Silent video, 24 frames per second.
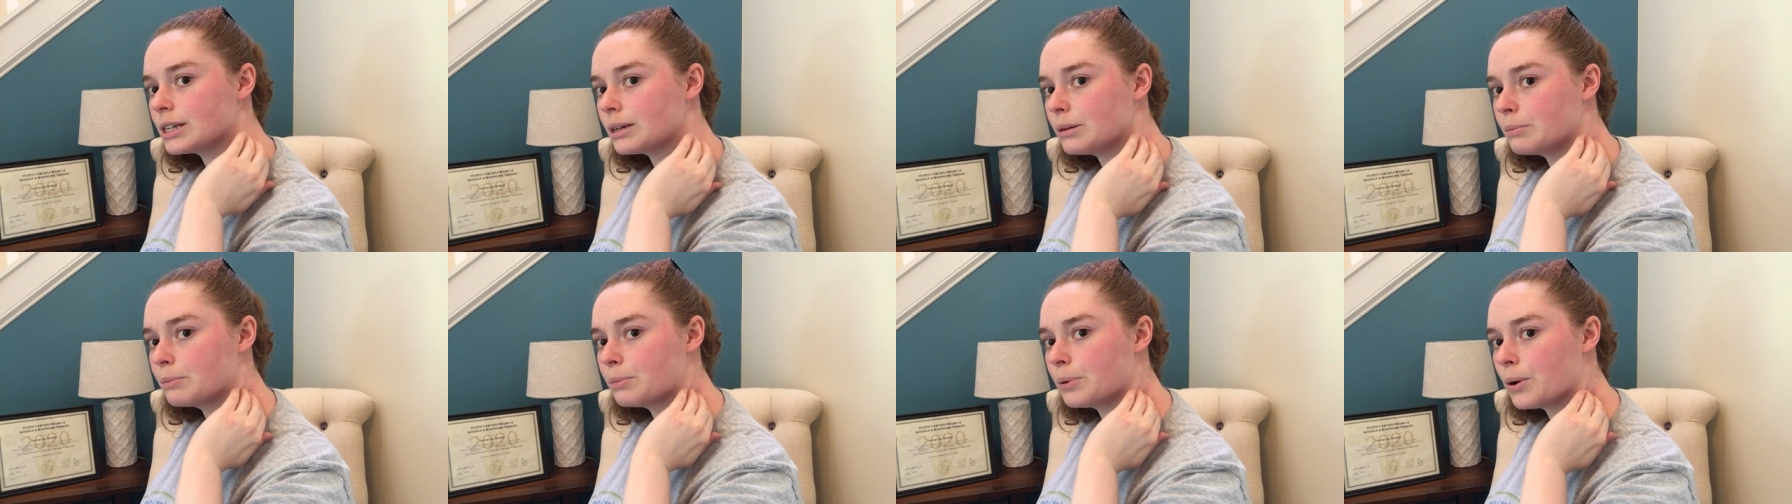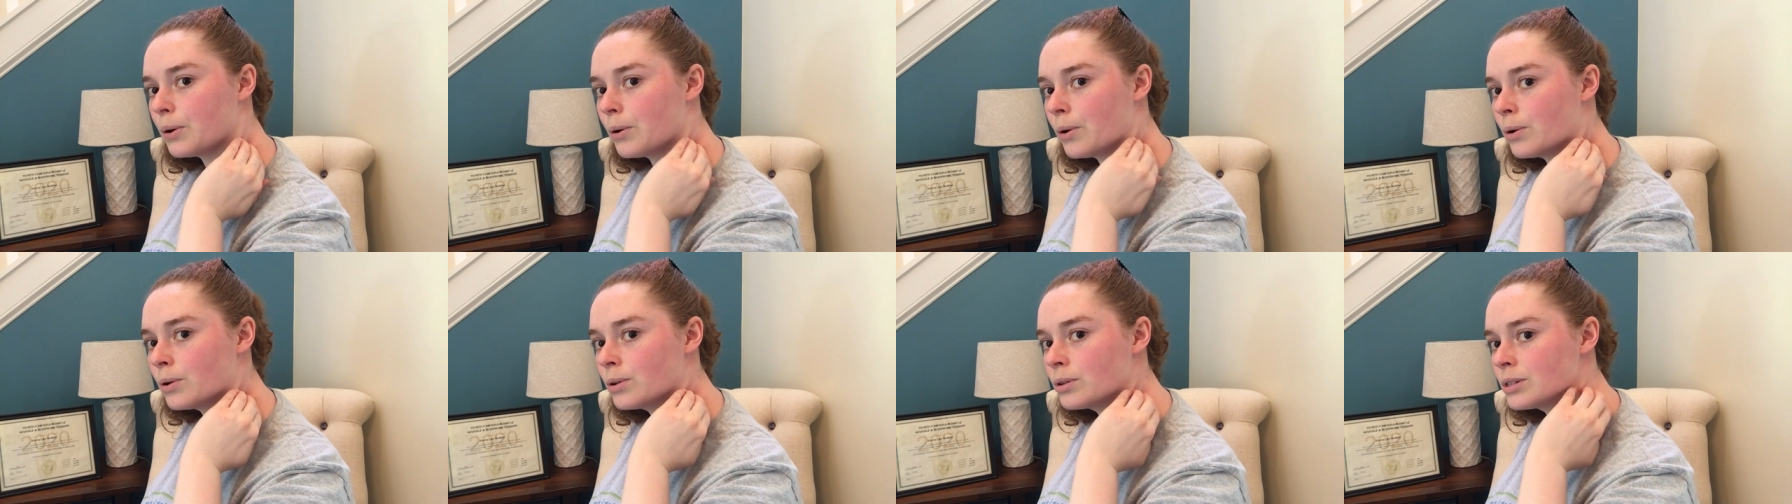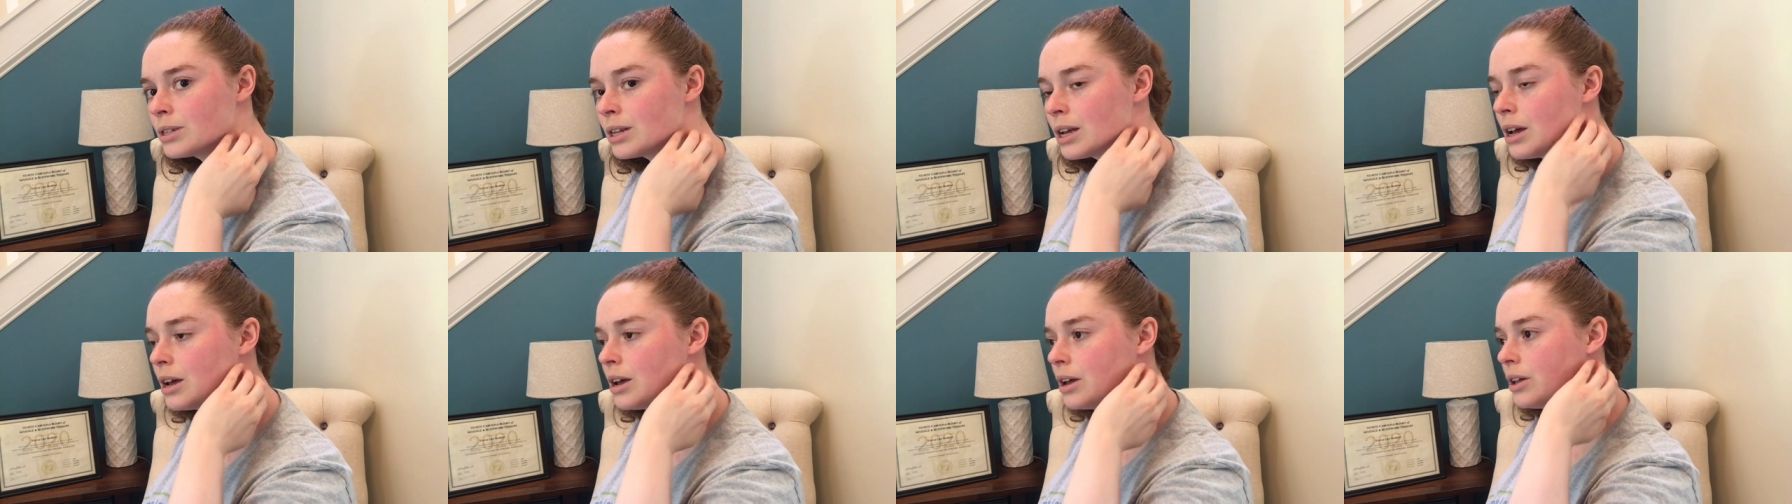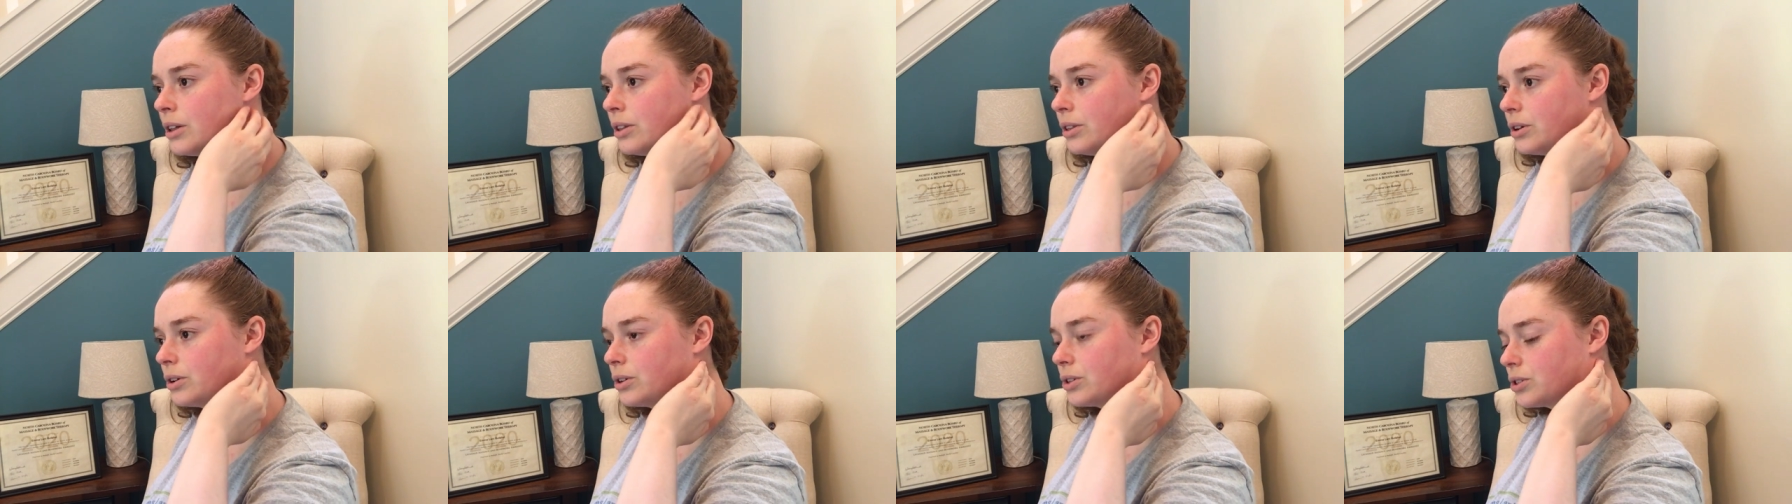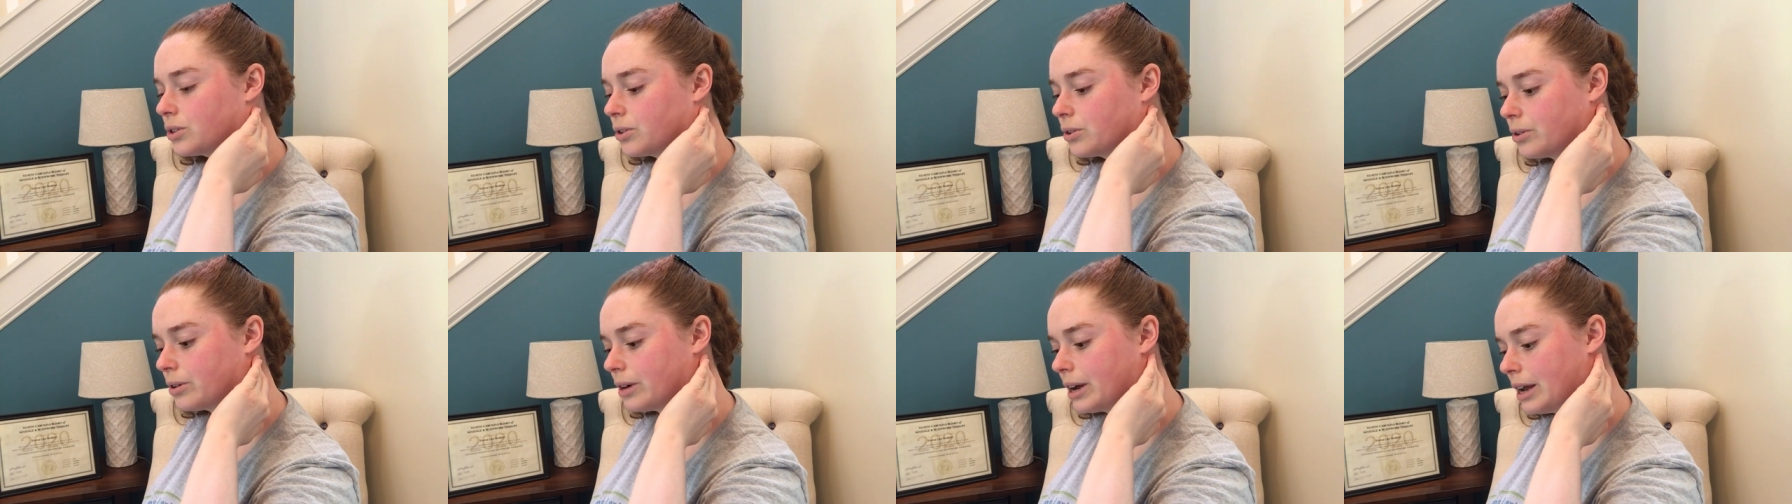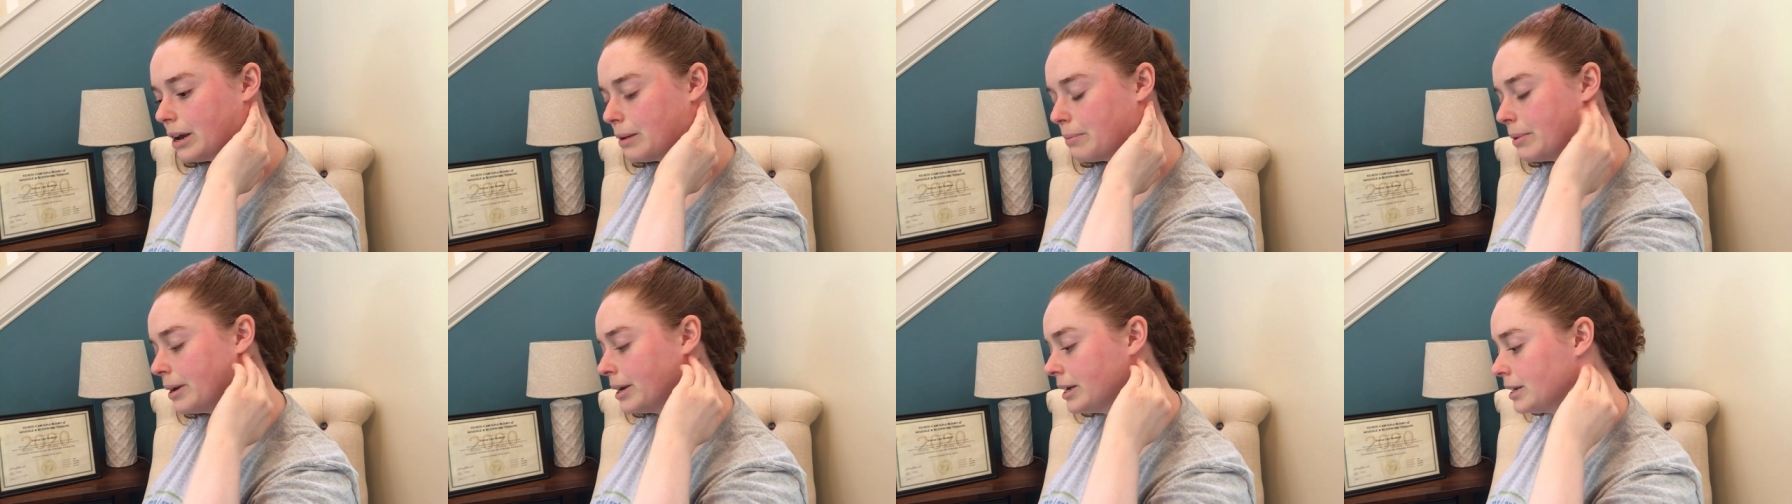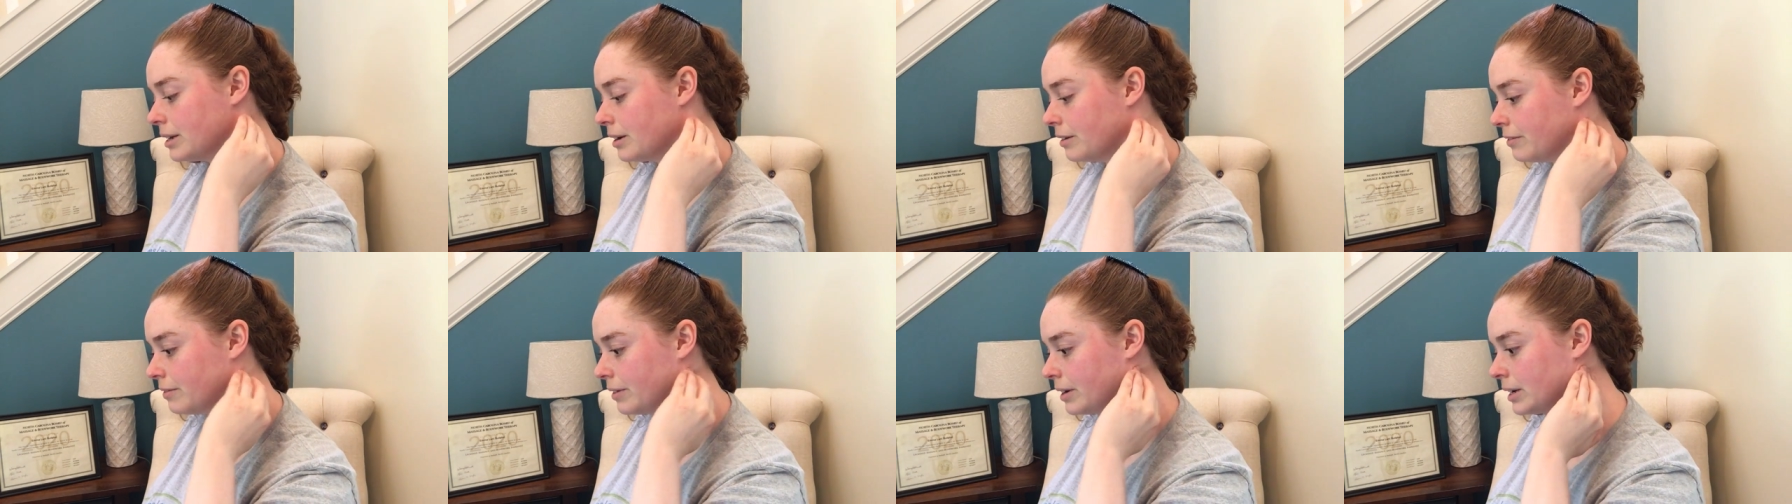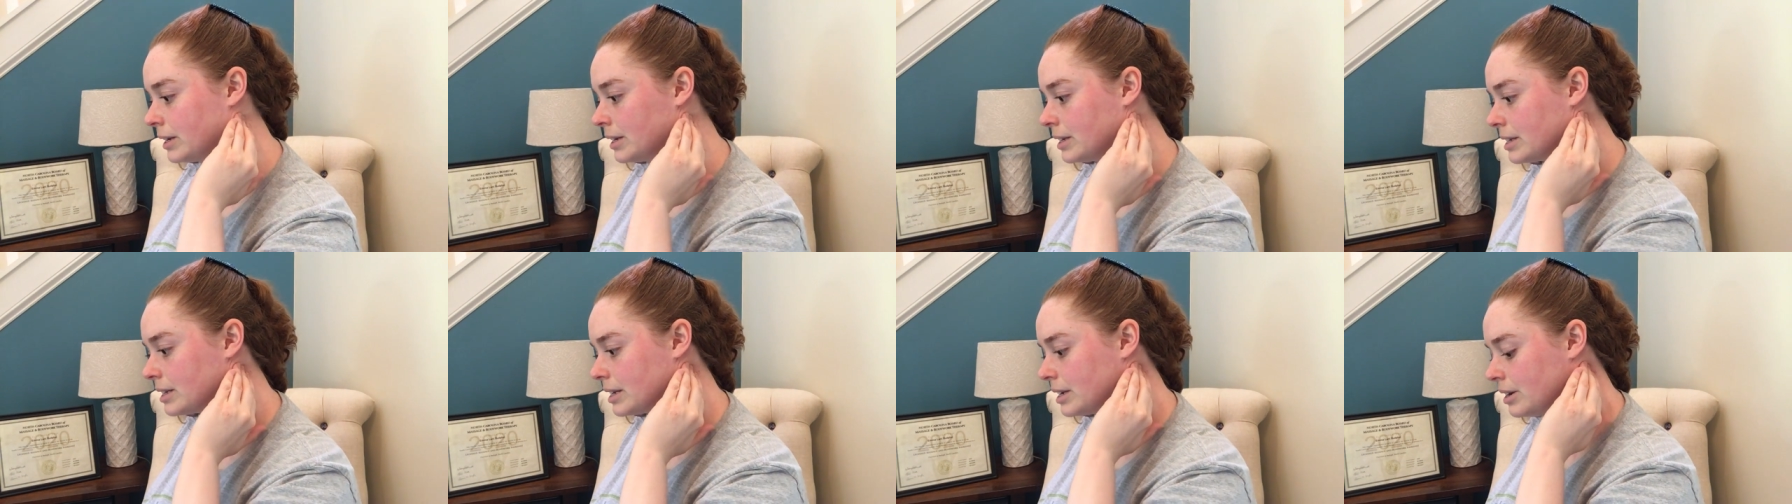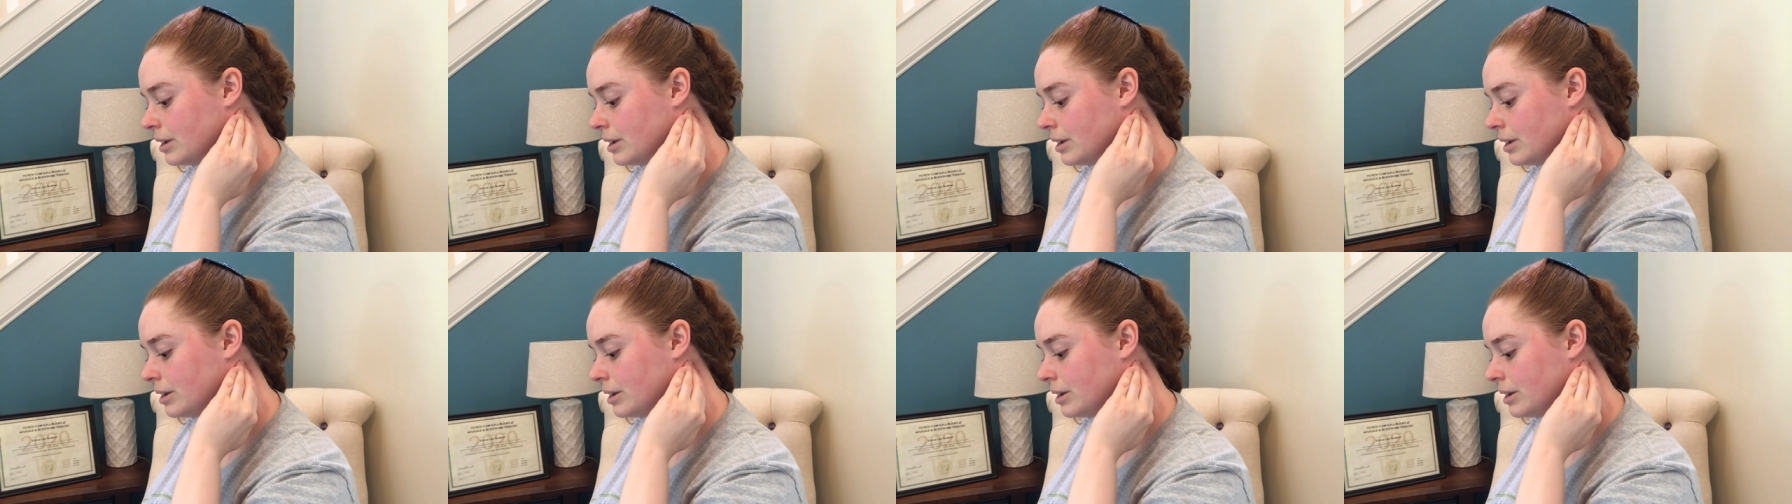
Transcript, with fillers: and pulls, those will create a big difference.